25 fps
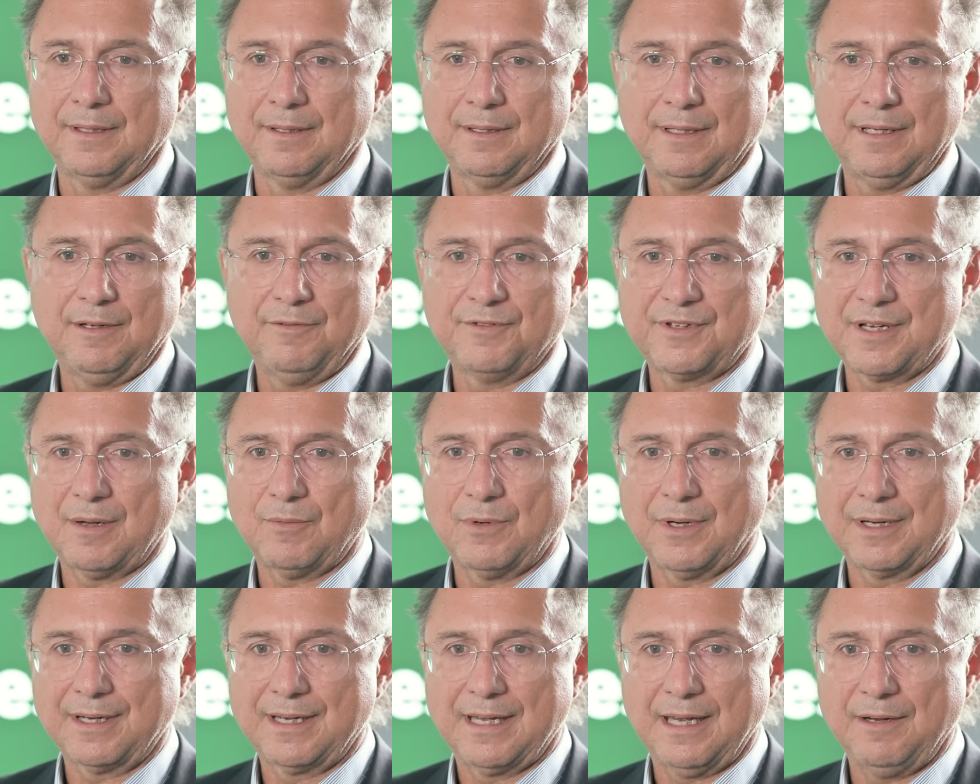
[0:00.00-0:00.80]
If
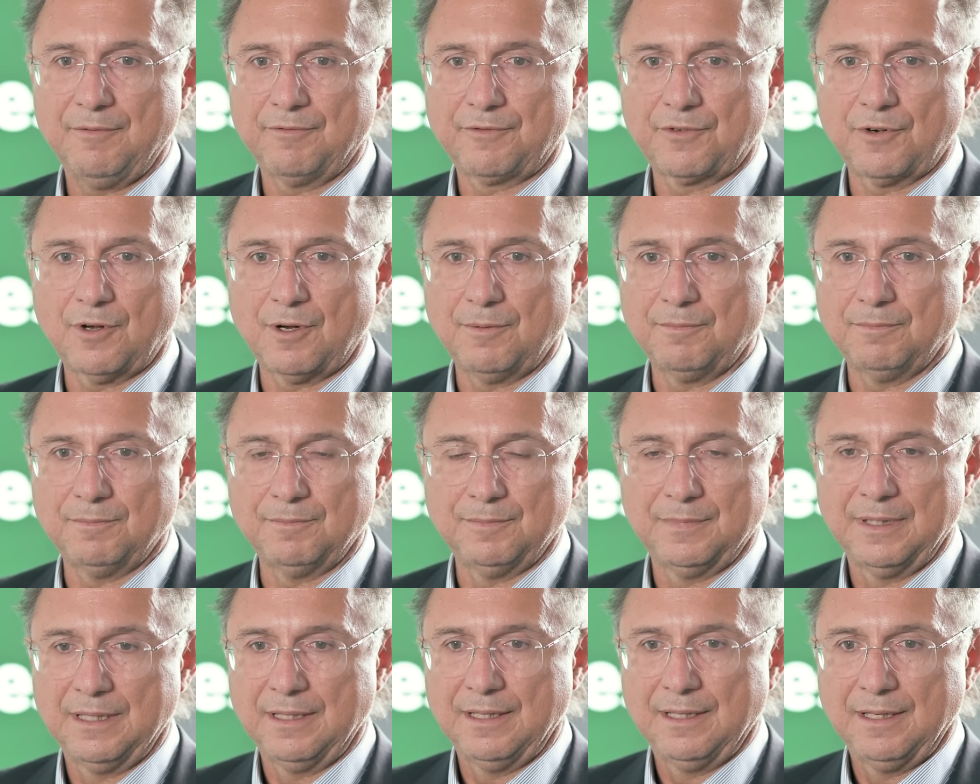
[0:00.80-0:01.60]
someone came
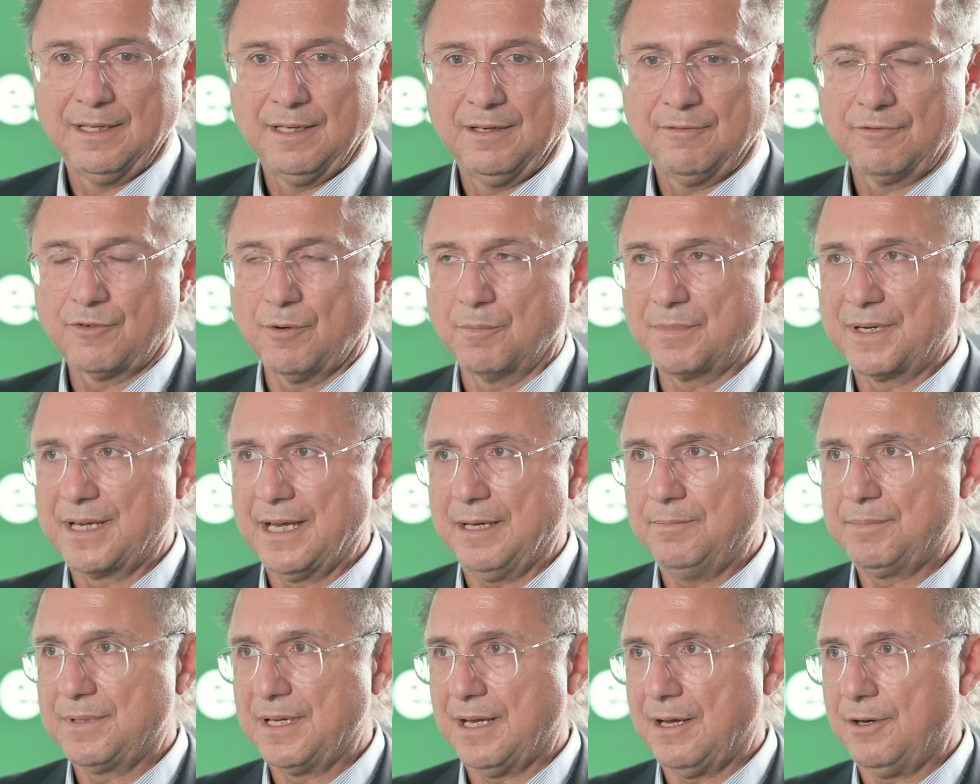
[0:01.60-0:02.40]
from
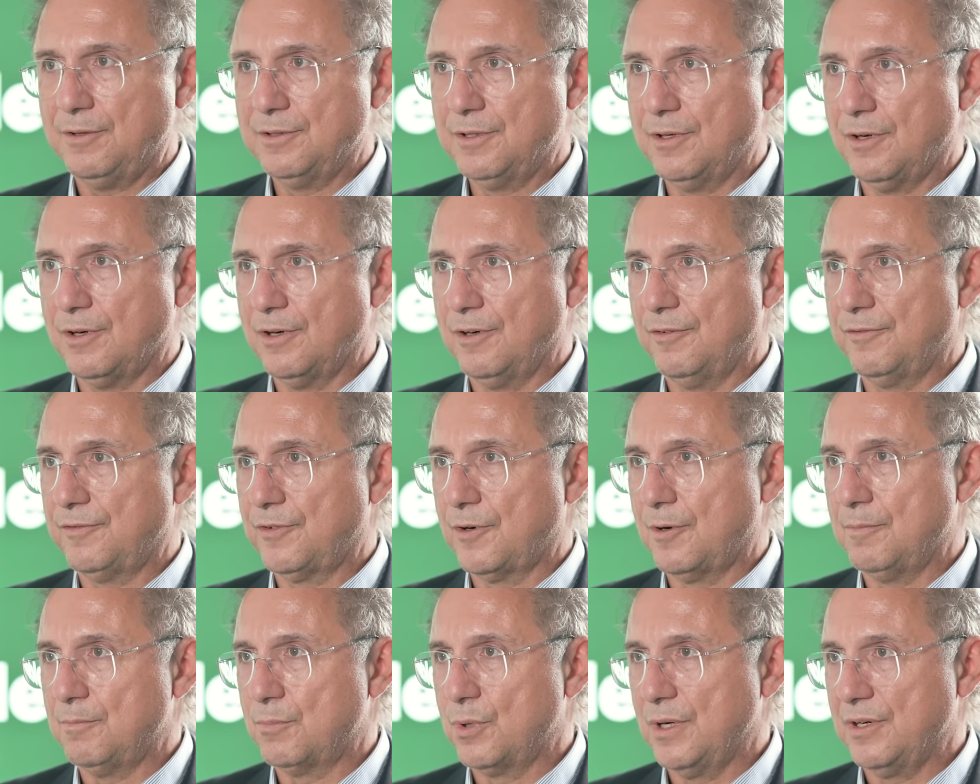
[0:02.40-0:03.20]
Cape Town or
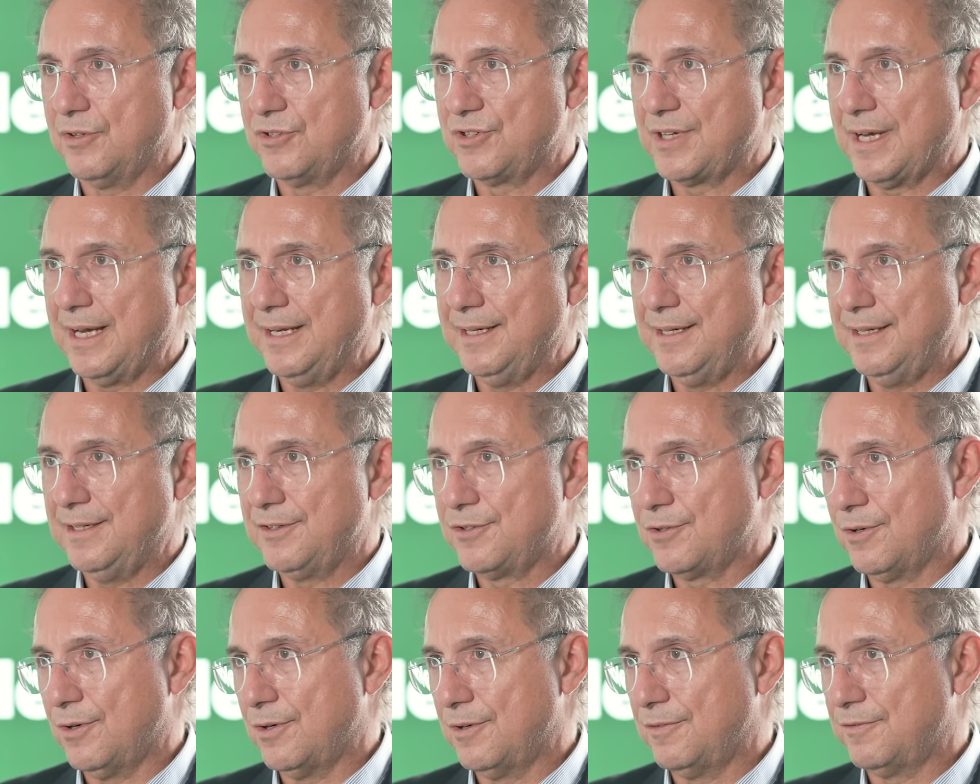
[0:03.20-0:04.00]
from Buenos
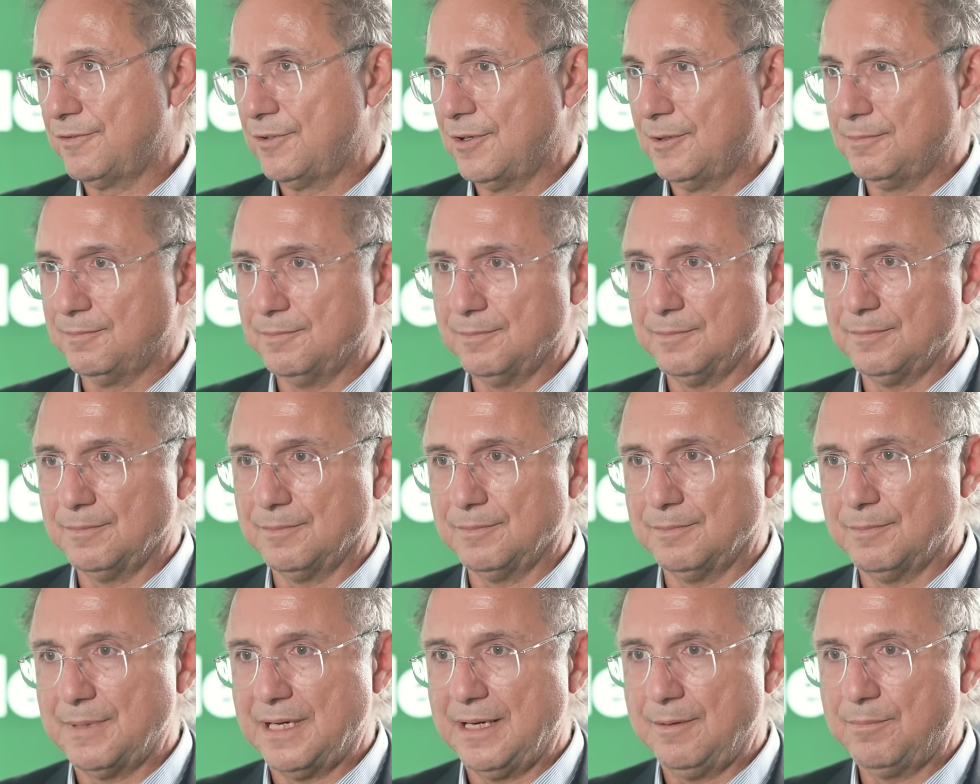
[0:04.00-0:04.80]
Aires or
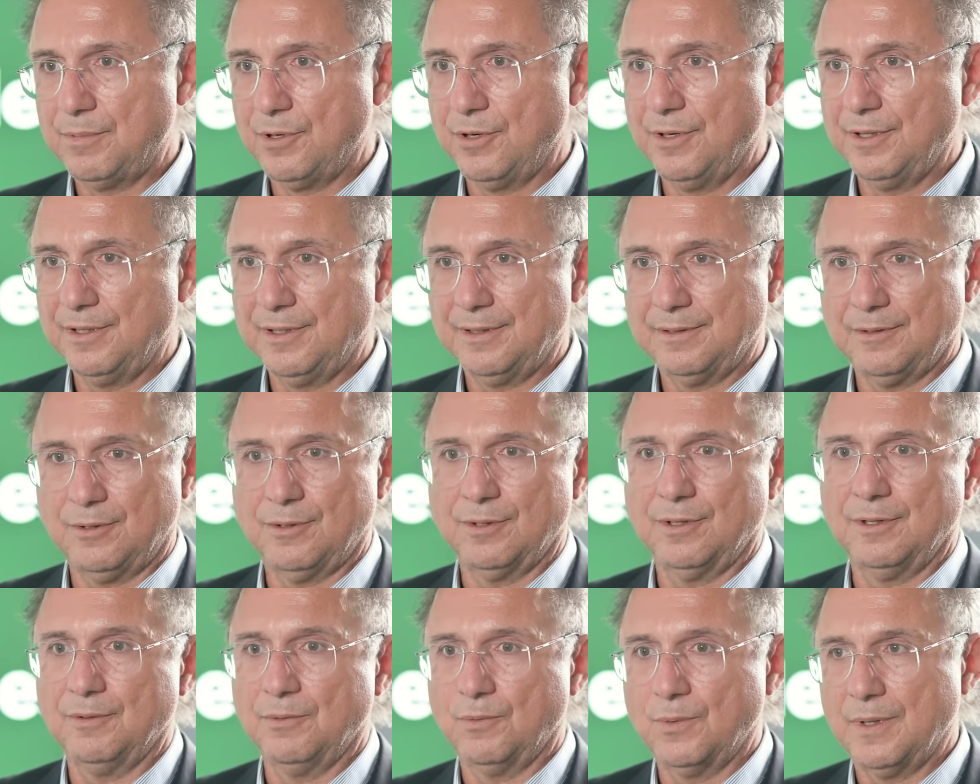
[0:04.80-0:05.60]
from Melbourne
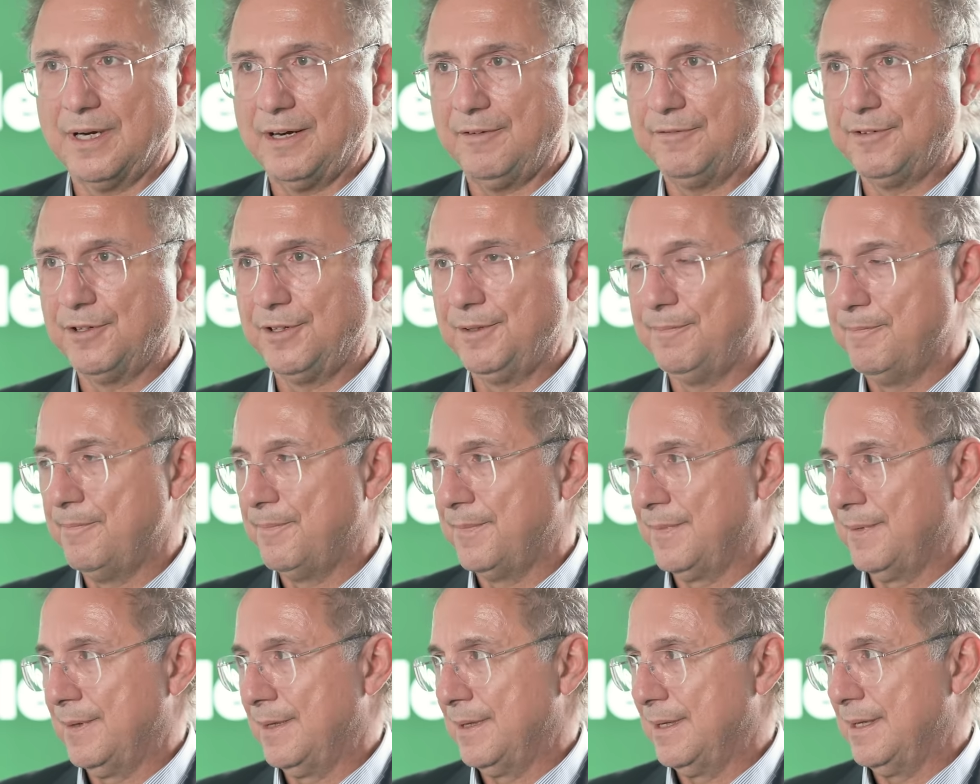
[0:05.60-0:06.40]
or wherever
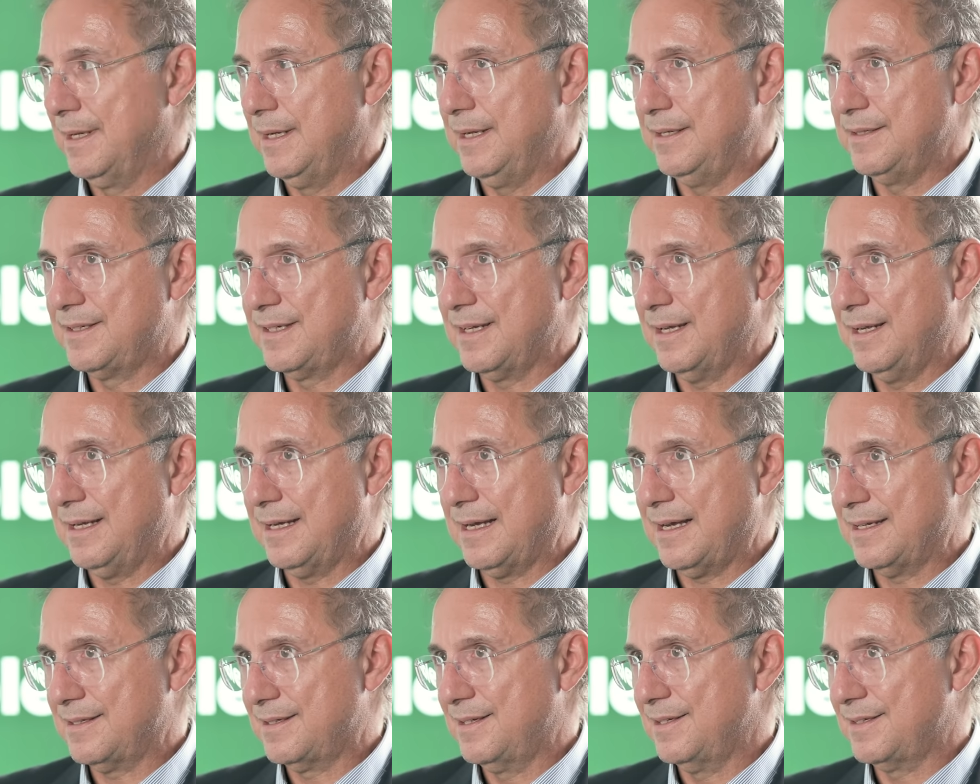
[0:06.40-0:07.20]
and
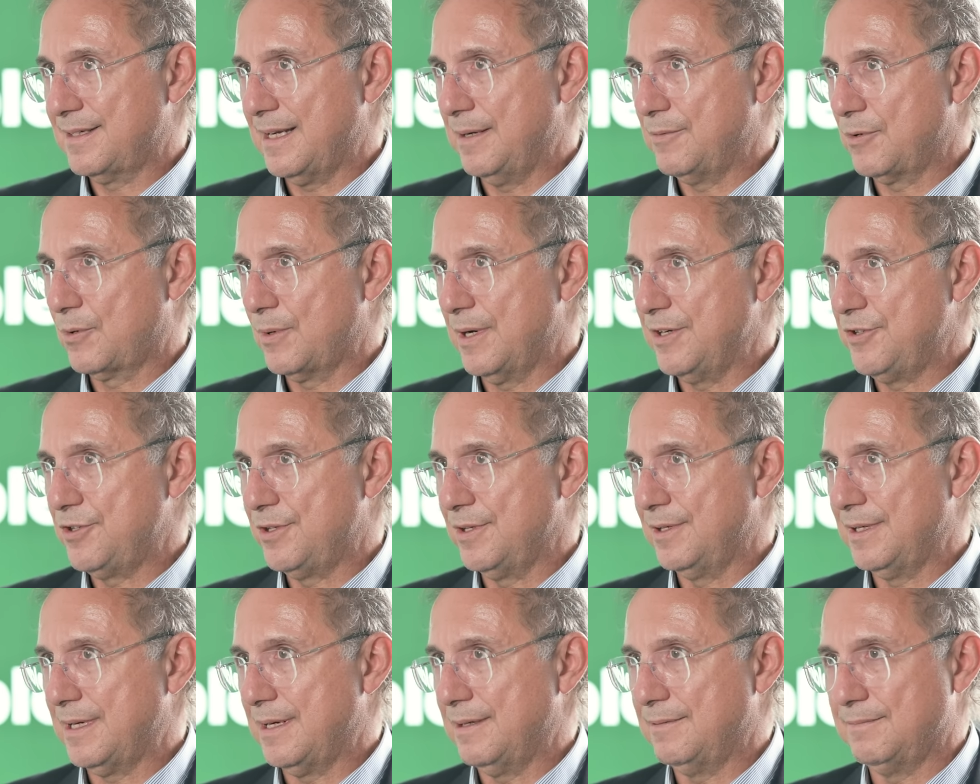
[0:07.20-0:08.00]
asked the same
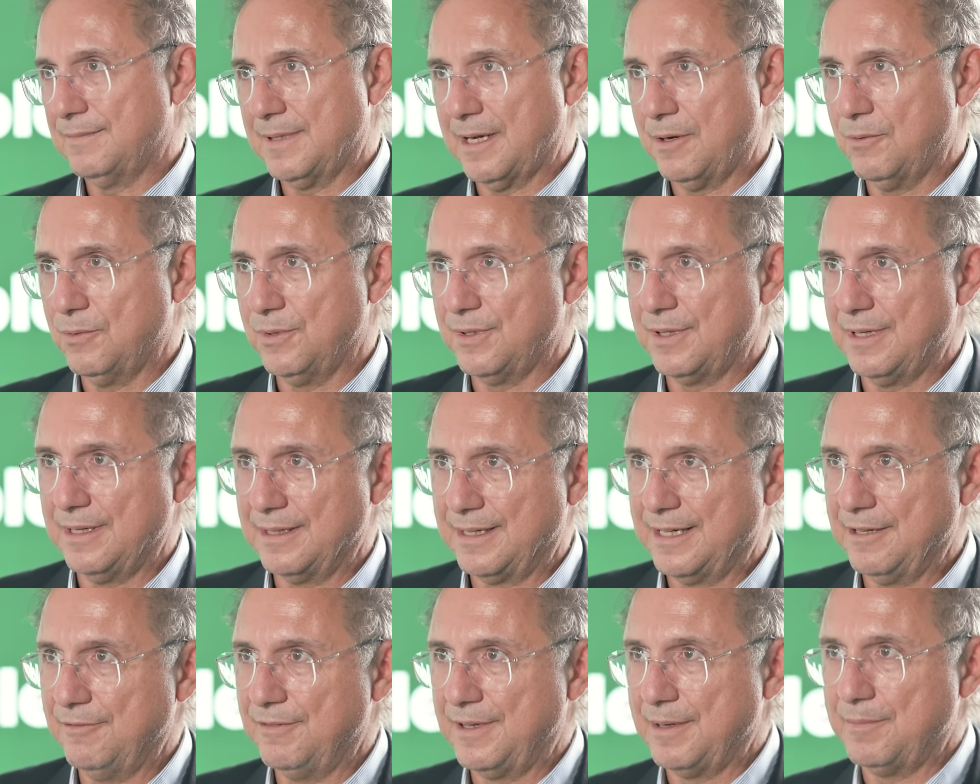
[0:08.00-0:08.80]
question, I would
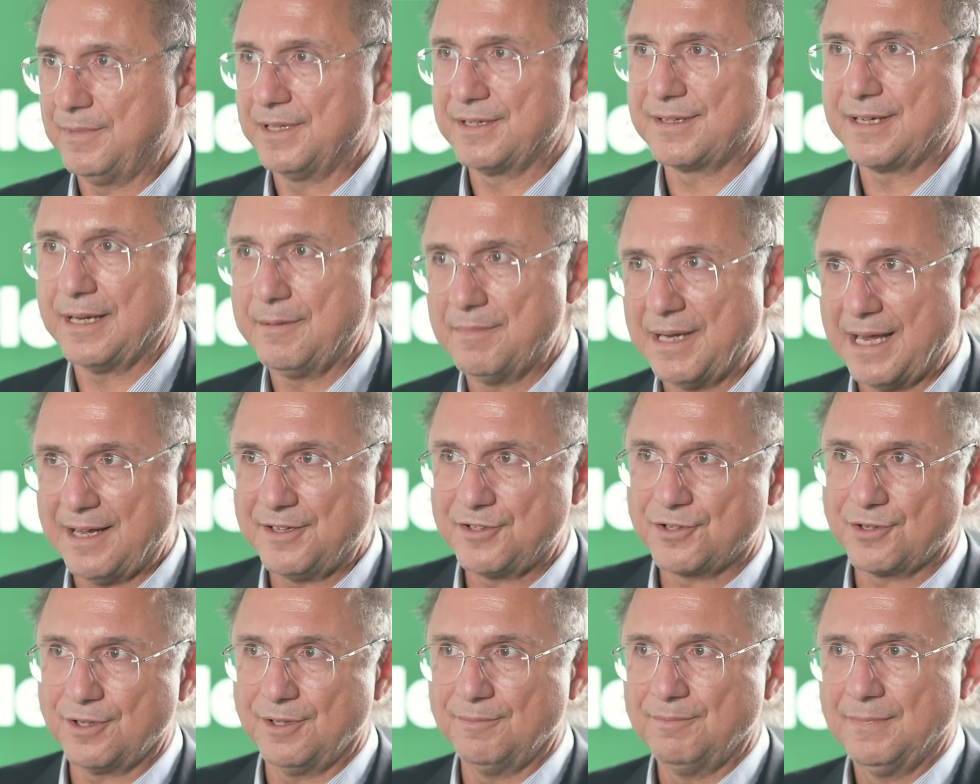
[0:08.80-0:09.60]
give them the same
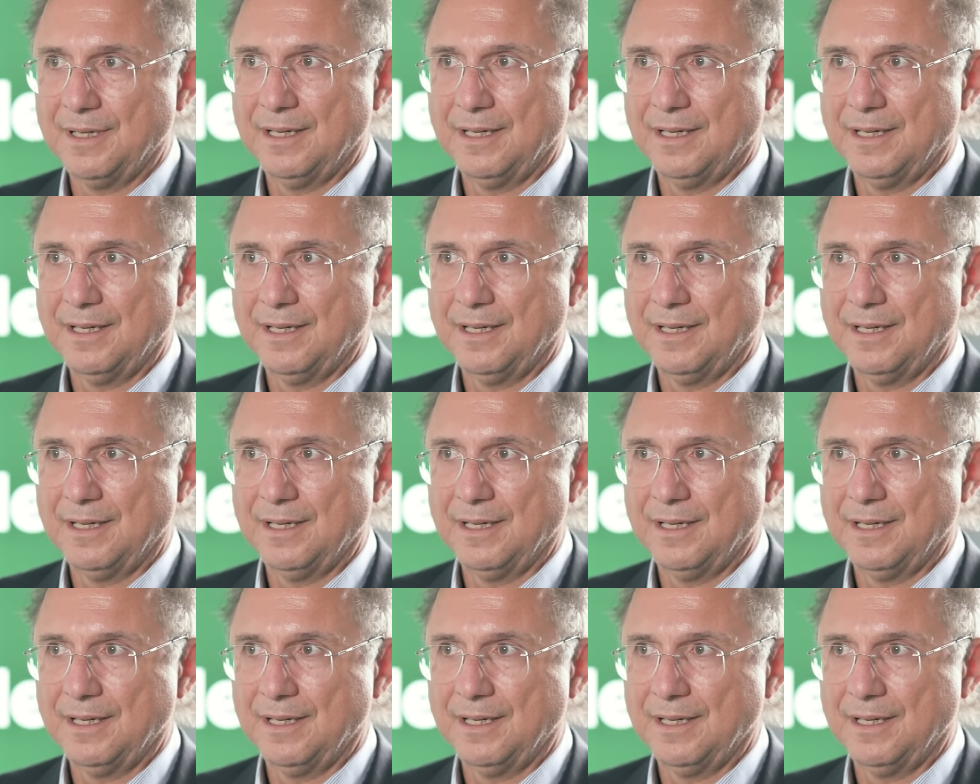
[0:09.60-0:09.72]
answer.